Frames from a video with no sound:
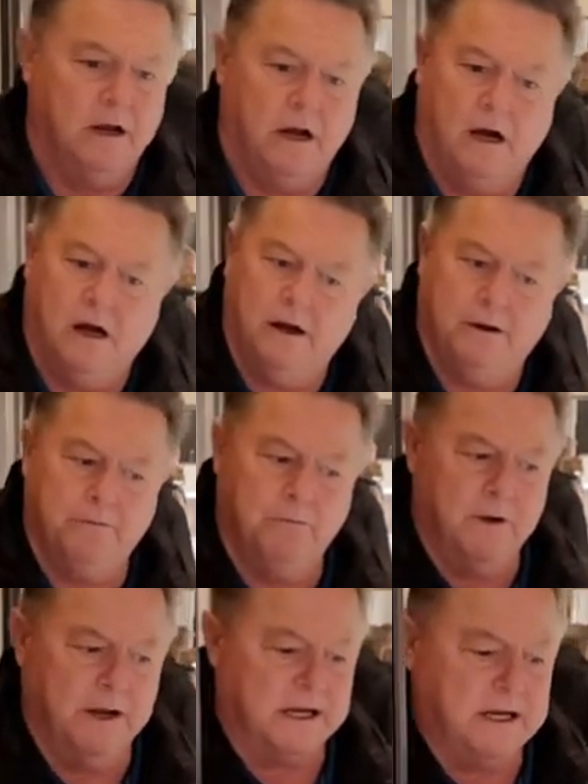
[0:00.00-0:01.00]
uh,
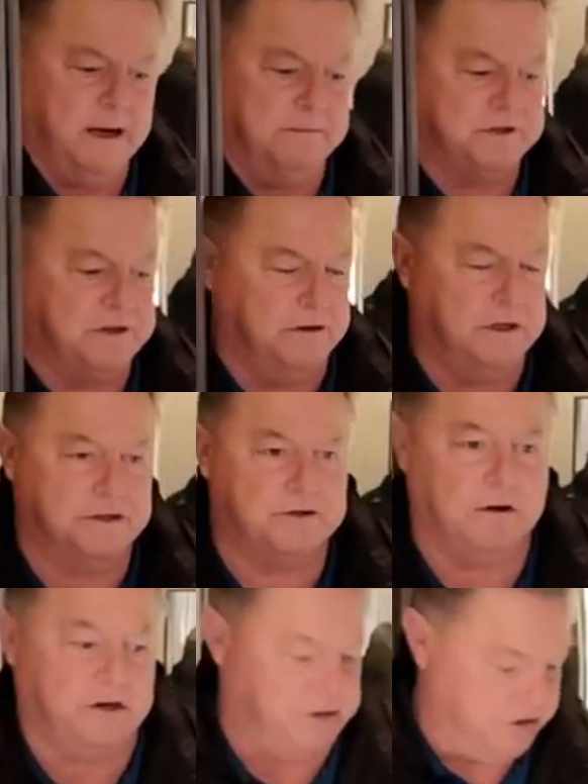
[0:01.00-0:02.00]
when it comes to
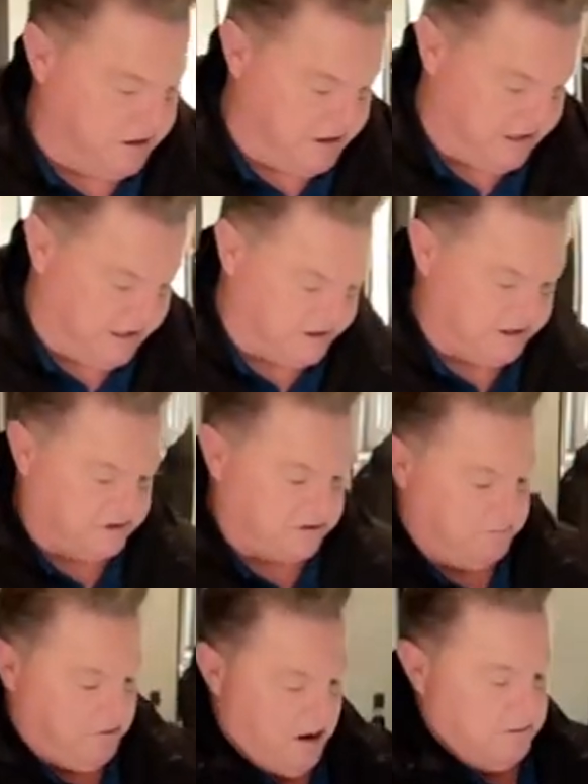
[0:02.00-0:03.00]
construction on these, these
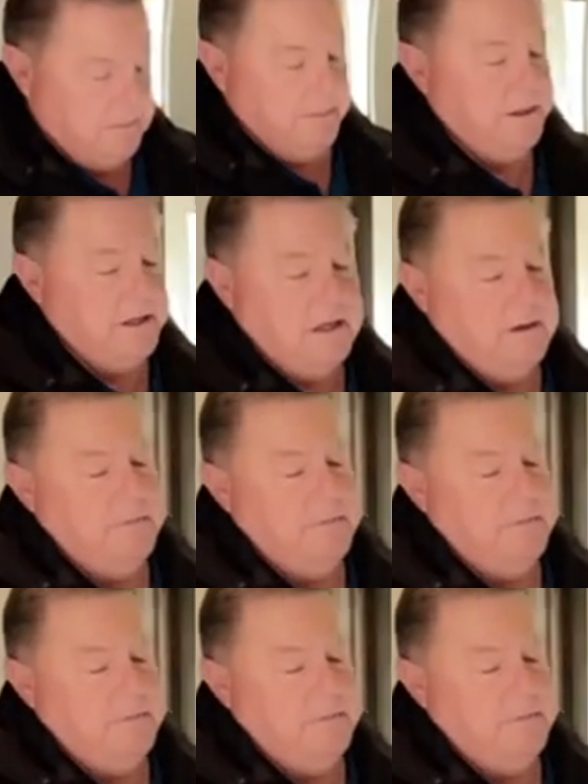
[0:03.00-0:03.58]
are probably going to